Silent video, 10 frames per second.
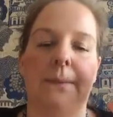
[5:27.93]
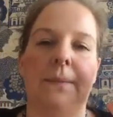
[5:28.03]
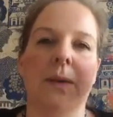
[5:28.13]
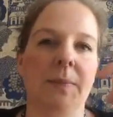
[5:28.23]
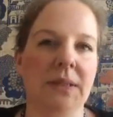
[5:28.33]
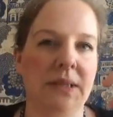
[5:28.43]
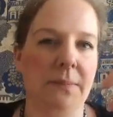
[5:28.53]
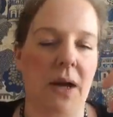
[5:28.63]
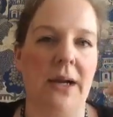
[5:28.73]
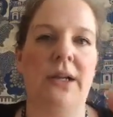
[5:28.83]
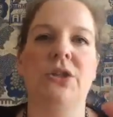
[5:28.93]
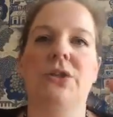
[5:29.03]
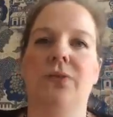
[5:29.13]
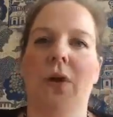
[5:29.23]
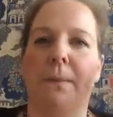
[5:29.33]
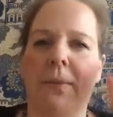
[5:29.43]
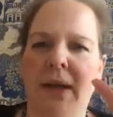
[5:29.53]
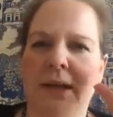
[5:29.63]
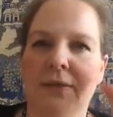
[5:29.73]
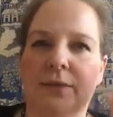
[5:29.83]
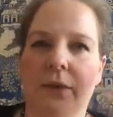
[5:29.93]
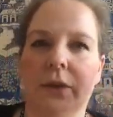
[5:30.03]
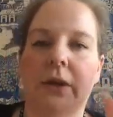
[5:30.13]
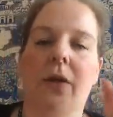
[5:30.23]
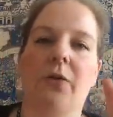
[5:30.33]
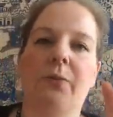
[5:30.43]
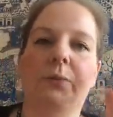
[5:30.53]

a busy mind, you've got a mind full of